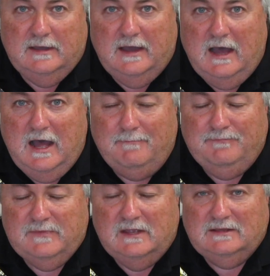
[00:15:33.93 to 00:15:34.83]

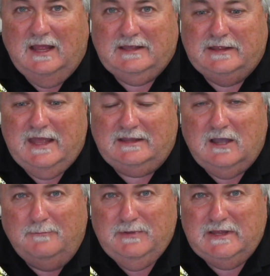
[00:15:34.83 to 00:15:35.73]
Like I said,
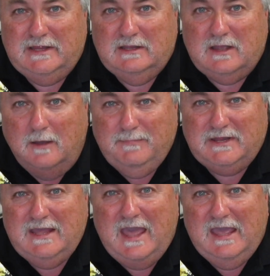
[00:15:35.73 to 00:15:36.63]

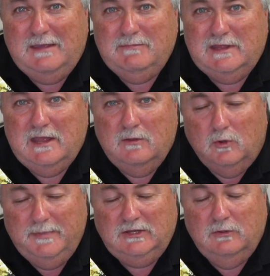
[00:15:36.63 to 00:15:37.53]
Compass Games
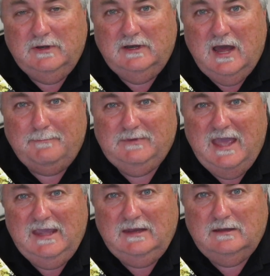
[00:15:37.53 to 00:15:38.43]
will be doing an
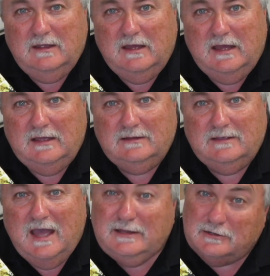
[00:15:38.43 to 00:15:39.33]
update.
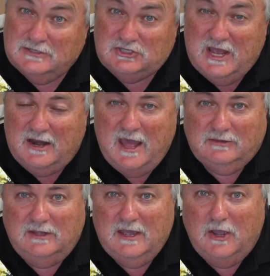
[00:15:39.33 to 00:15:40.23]
Guys, there's a shout
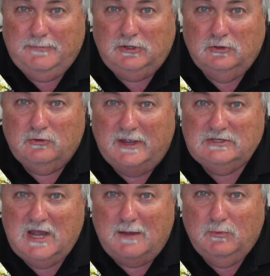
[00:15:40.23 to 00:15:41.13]
out to you. I hope you do a great
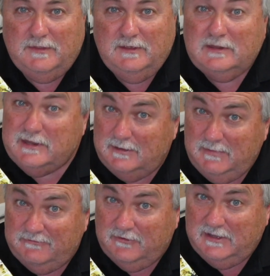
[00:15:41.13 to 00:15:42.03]
job with it. Send
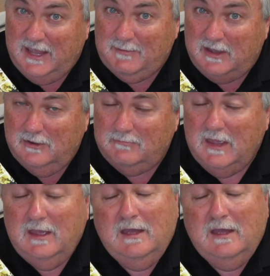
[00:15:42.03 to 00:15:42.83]
me a free game, I hope.